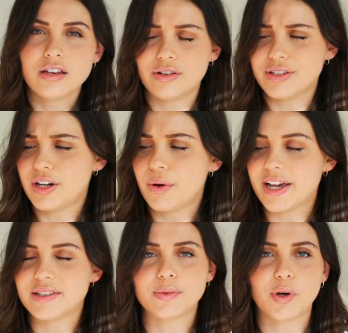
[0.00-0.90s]
So it's an
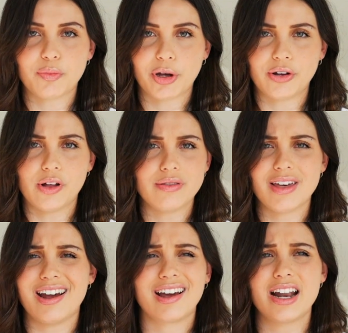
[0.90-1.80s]
Oasis water bottle.
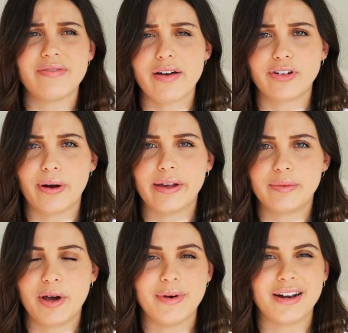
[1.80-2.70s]
They're kind of everywhere at
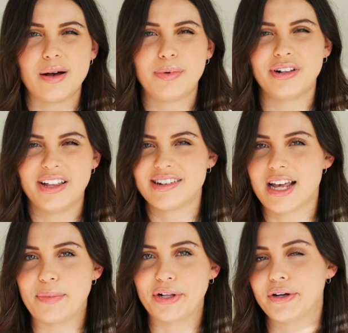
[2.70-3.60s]
the moment. I'll put a link
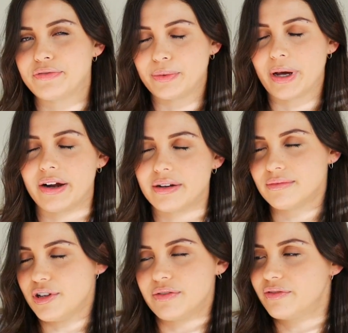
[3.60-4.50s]
down below for where
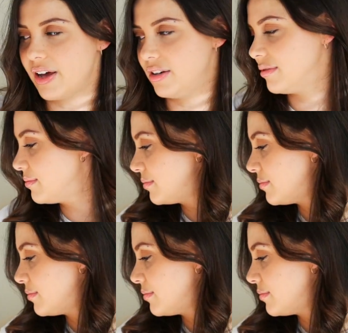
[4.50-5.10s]
you can find it.